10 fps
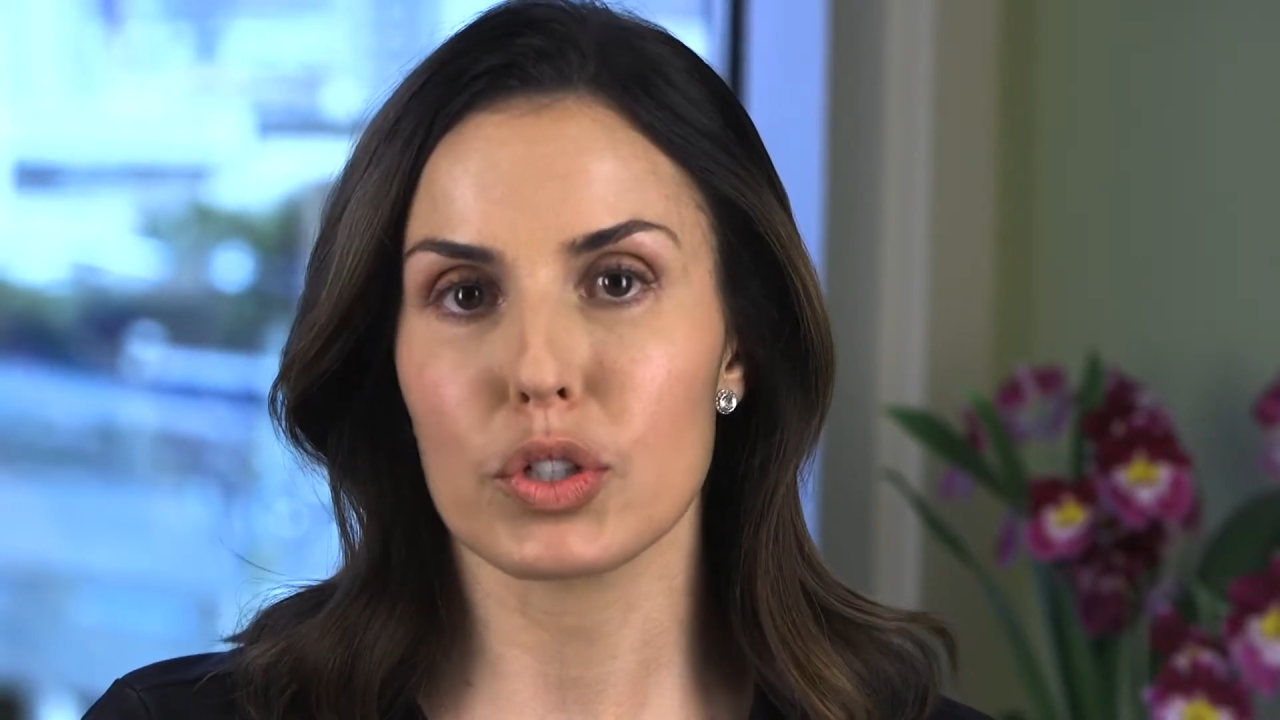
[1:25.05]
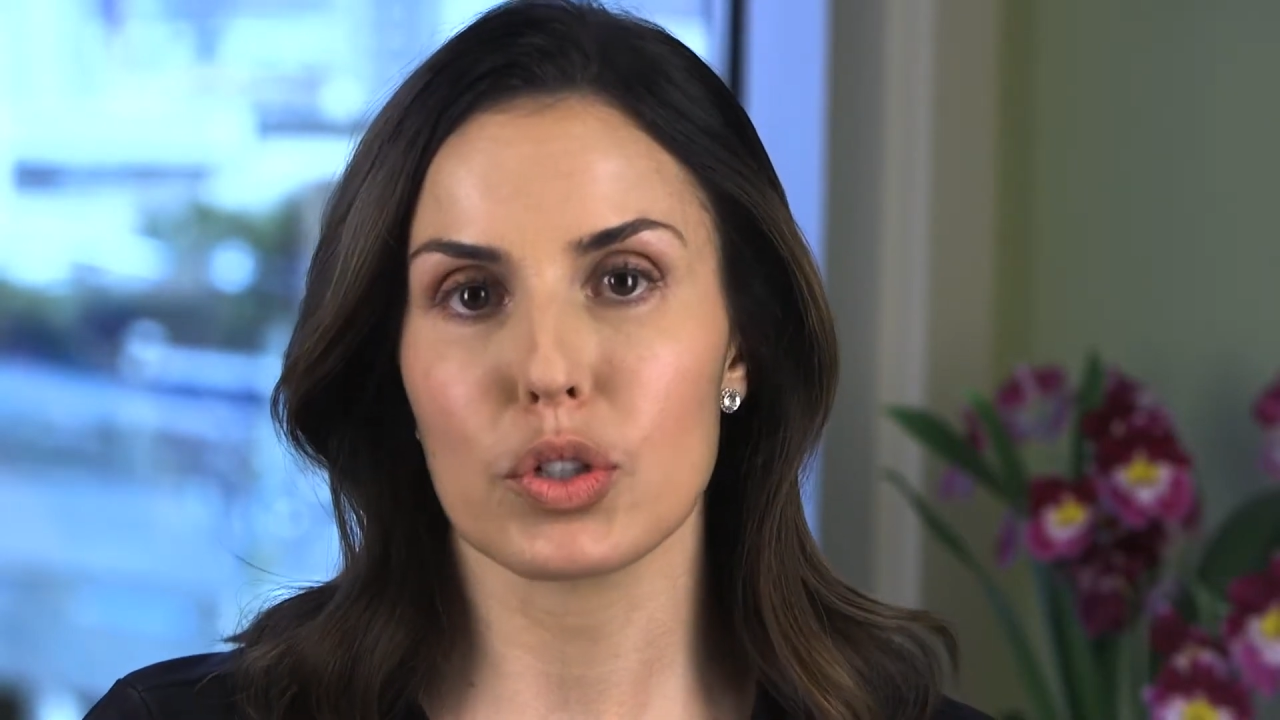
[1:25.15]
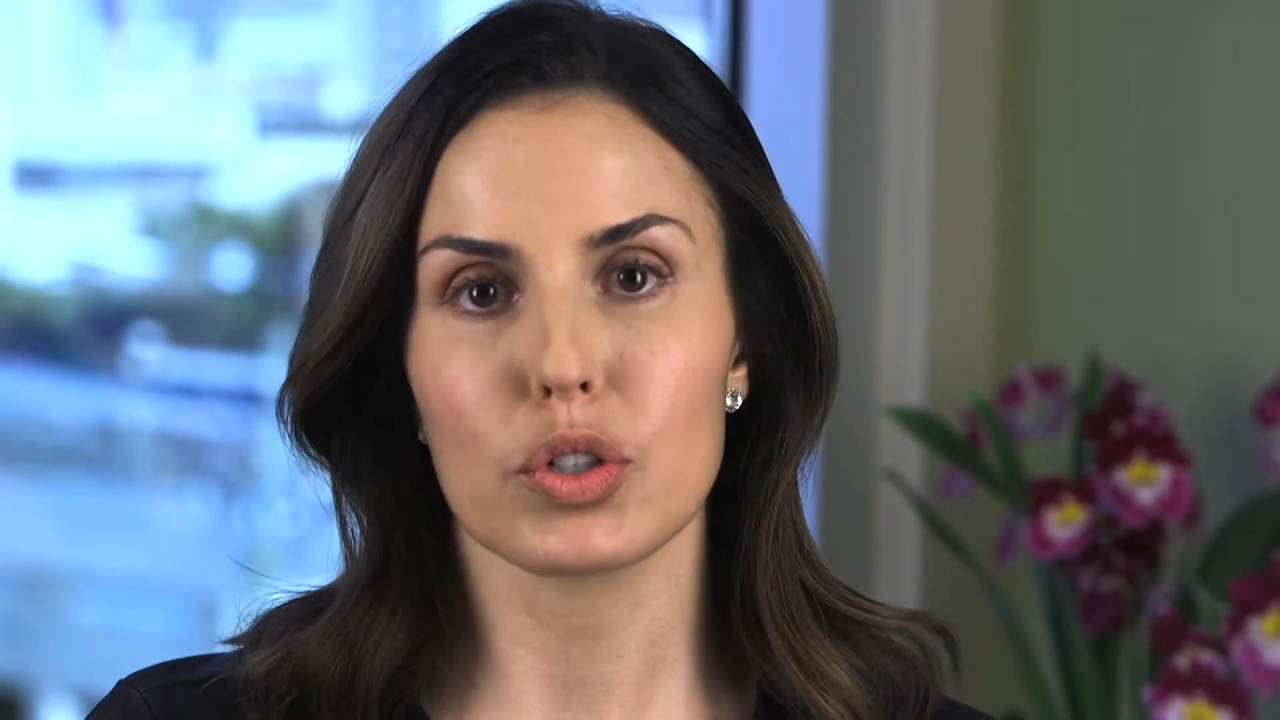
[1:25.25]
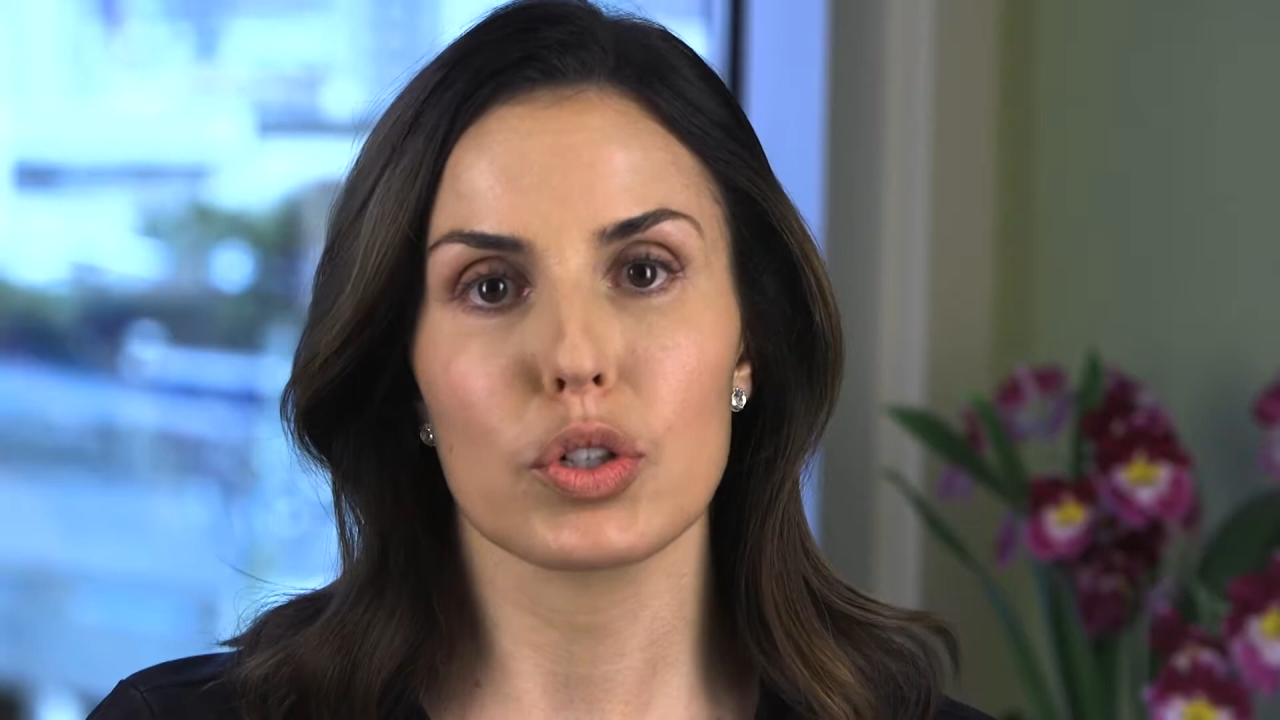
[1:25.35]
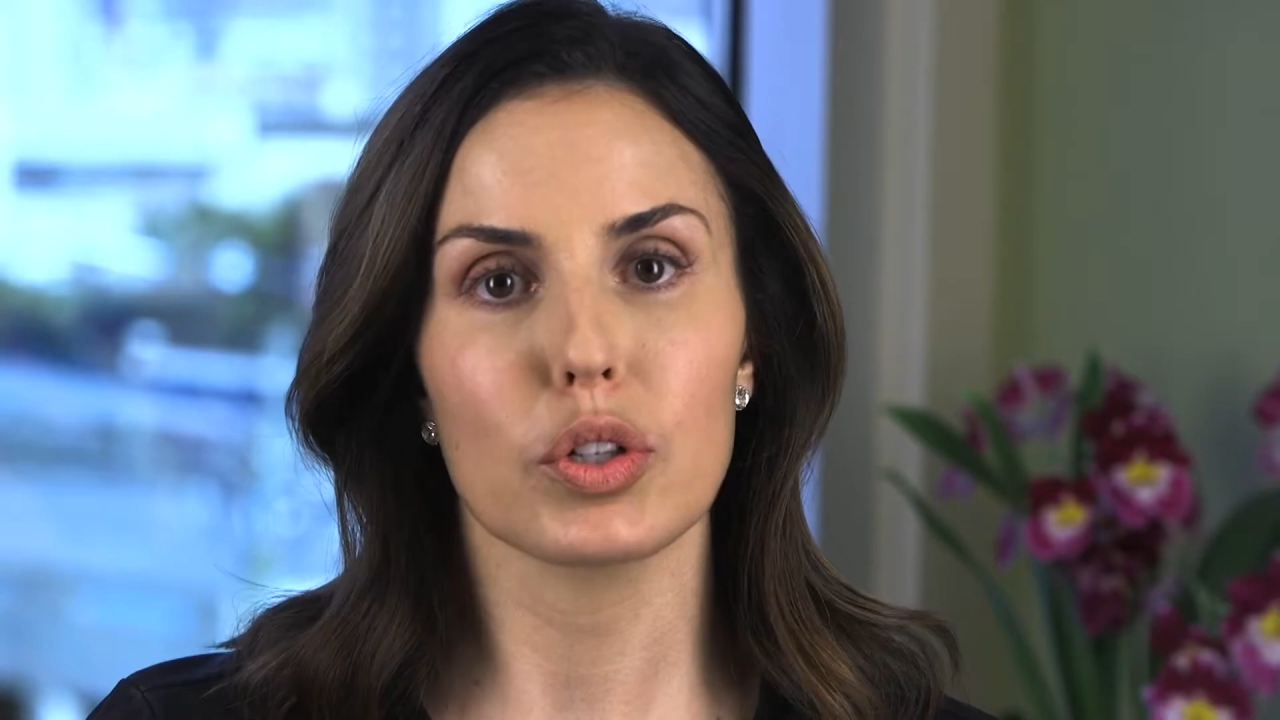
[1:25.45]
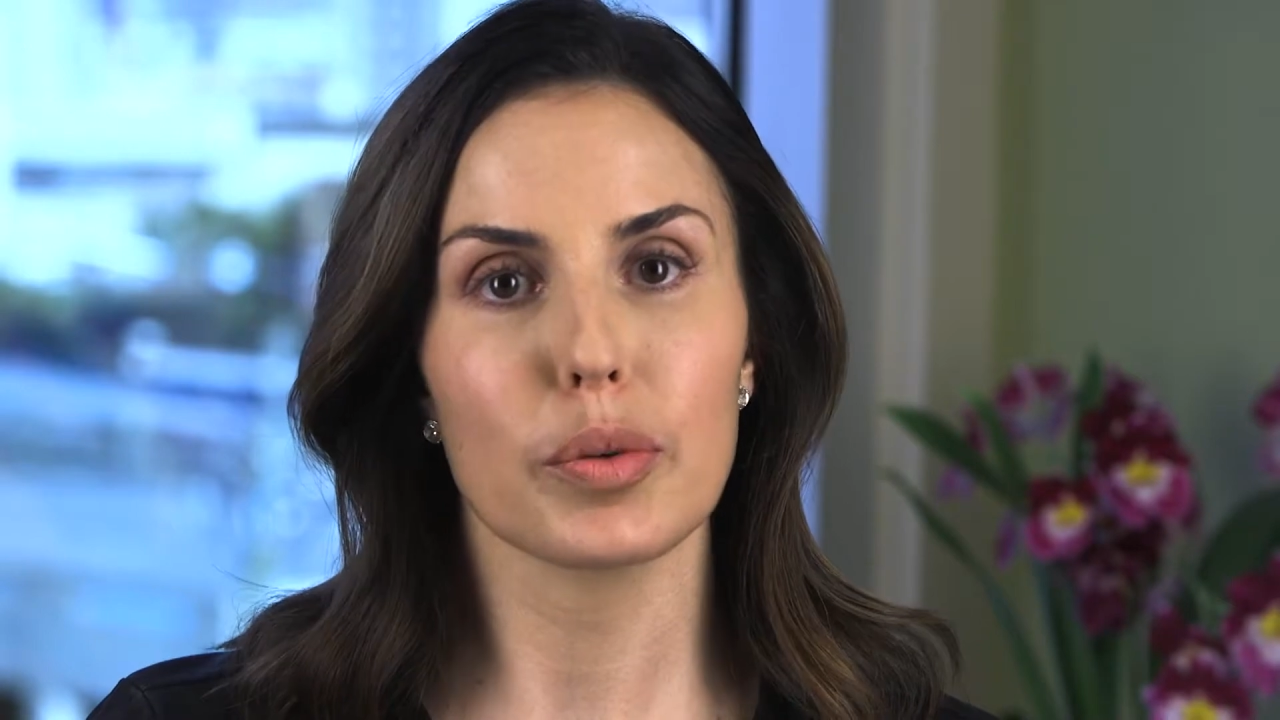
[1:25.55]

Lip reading: surgical